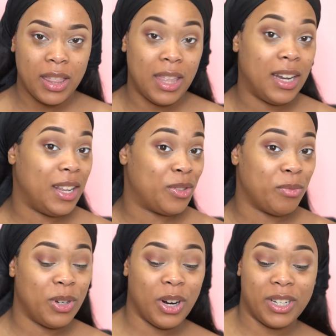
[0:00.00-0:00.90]
than it is
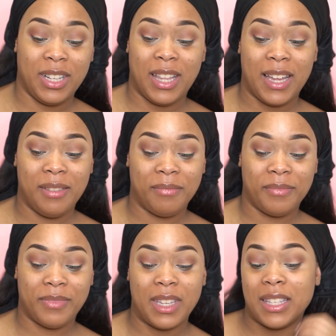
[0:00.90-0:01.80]
from dark to light.
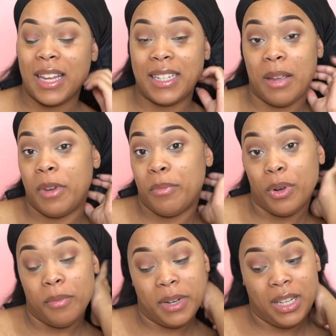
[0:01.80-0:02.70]
It's like damn near
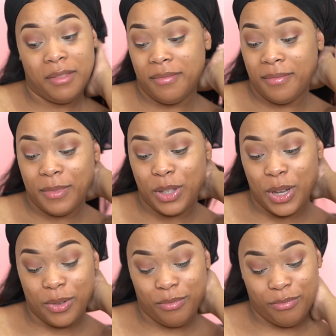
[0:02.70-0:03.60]
permanent,
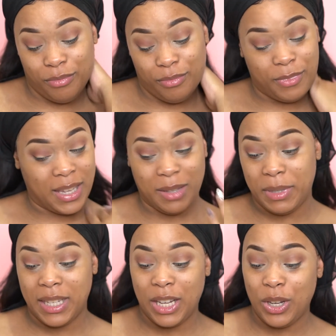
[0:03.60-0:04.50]
so that's a
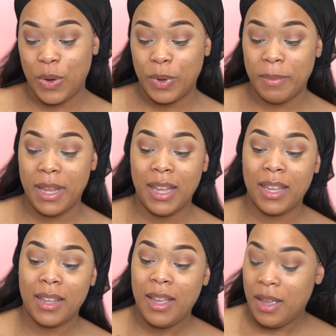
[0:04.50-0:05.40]
mistake you don't want to
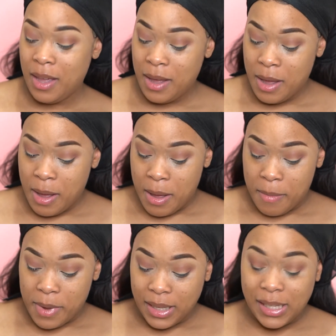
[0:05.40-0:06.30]
make.
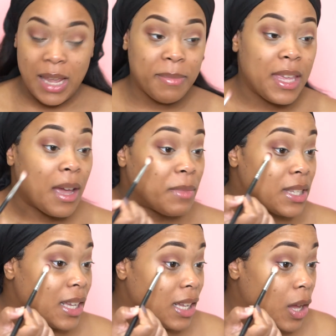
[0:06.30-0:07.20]
But same thing, I'm
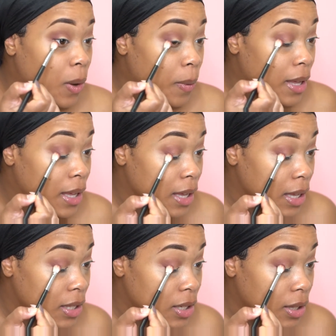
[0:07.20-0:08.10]
just gonna go
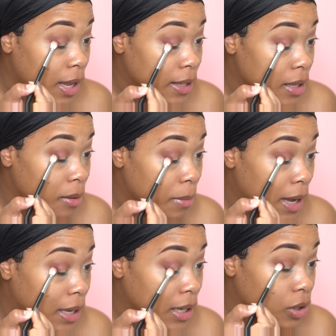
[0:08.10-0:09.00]
into like
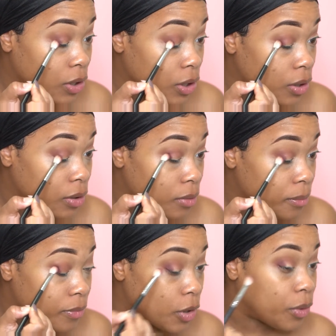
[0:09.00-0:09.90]
my inner
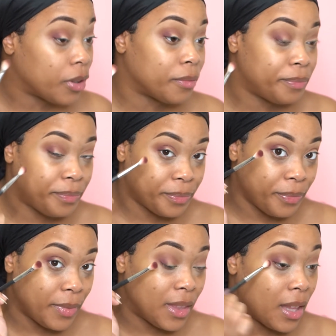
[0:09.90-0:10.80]
or
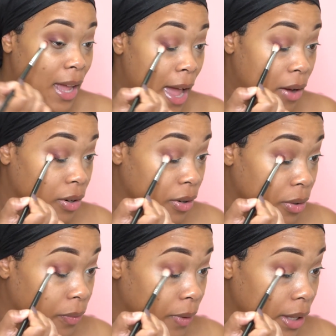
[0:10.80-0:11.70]
the
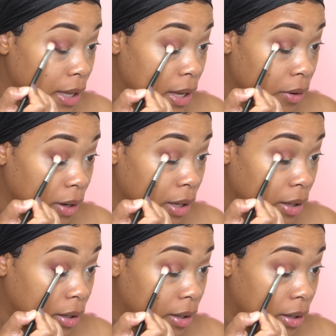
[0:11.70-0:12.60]
outer V
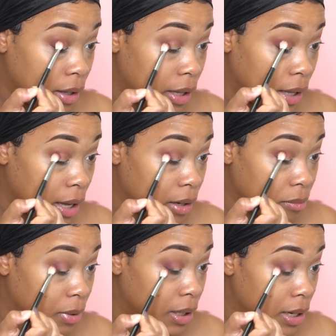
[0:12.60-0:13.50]
area and kind
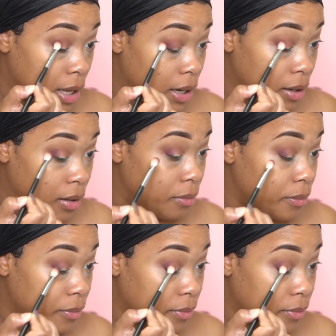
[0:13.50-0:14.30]
of blend that up,